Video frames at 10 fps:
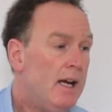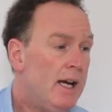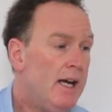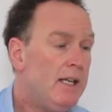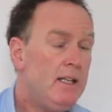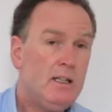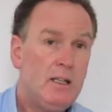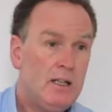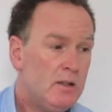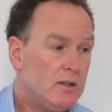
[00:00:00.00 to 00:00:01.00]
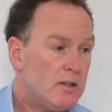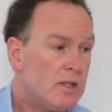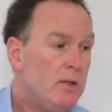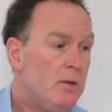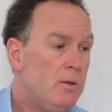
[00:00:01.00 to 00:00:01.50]
A,
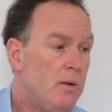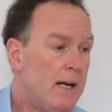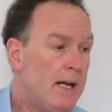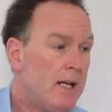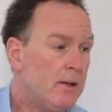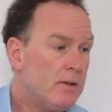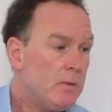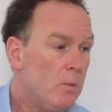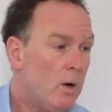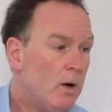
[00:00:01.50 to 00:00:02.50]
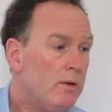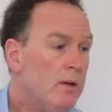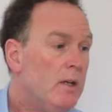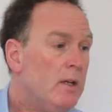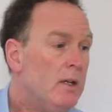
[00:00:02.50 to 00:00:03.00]
2 and
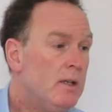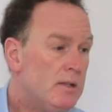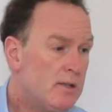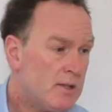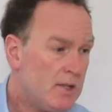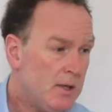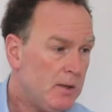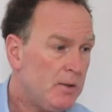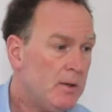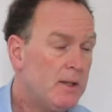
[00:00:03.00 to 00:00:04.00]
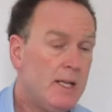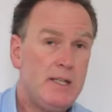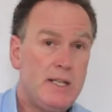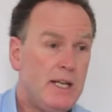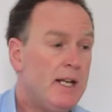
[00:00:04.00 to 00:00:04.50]
1, 2,
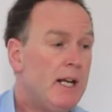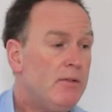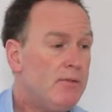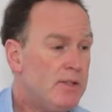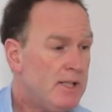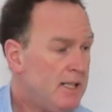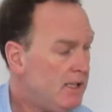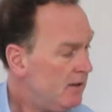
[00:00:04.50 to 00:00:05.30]
then D and F, D,